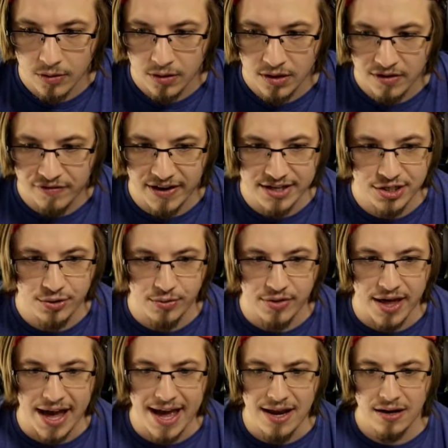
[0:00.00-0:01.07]
If I do
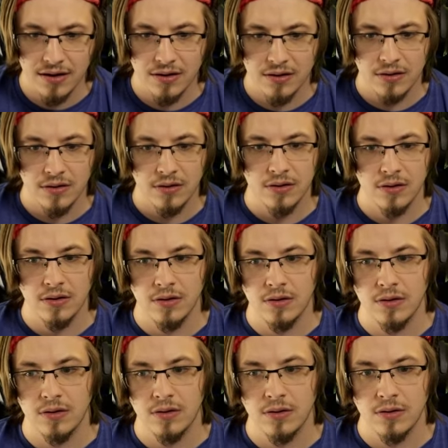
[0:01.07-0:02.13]
that,
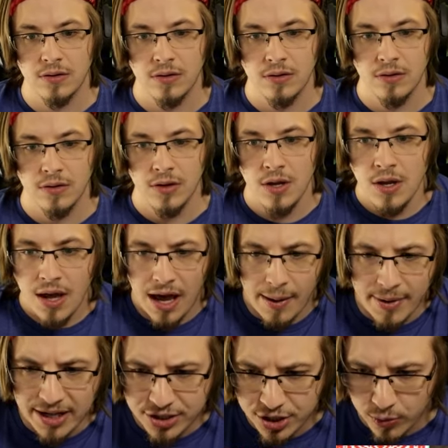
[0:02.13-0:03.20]
I'm gonna
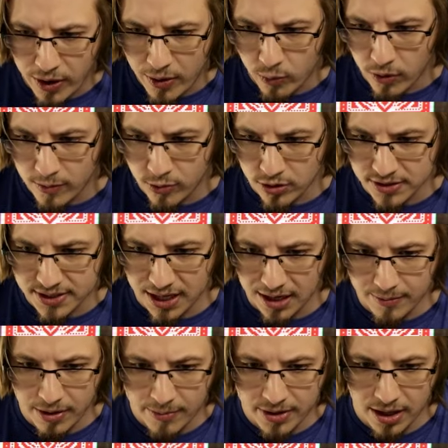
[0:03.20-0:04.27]
actually wait one more time.
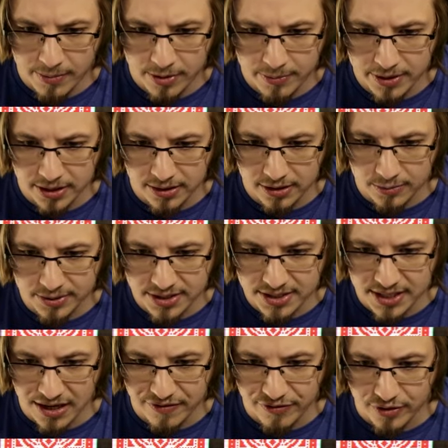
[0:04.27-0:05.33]
I'm gonna I'm gonna be a little bit
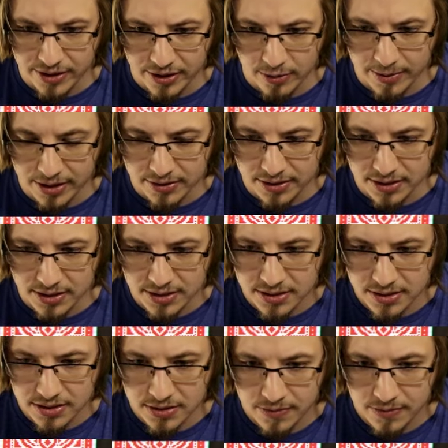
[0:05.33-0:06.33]
safer here about this.